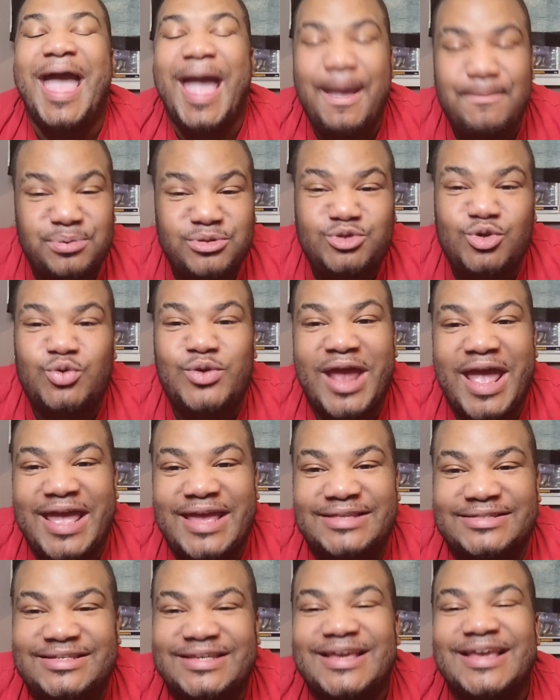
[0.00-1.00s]
Episode
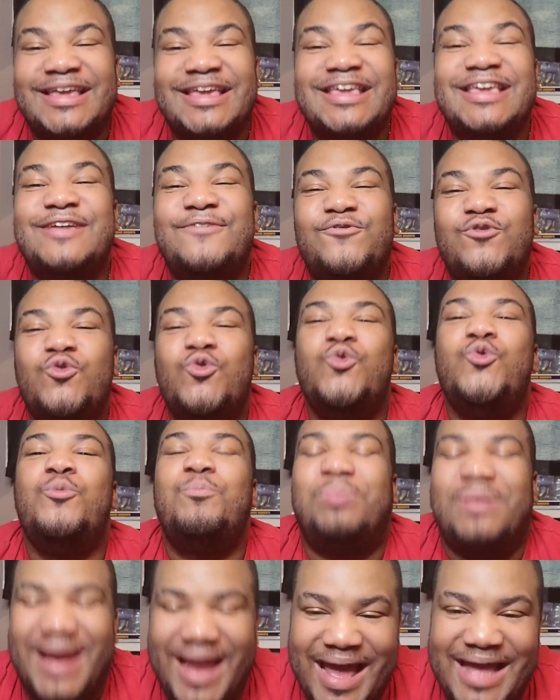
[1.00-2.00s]
eight, Evil
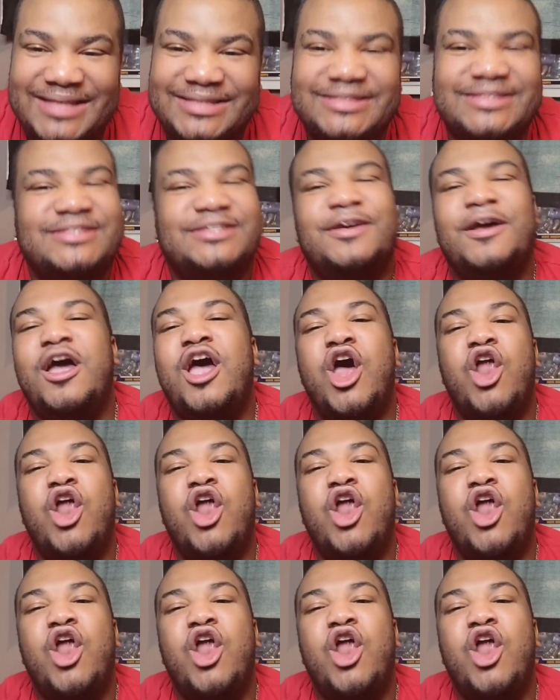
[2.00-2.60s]
Plans.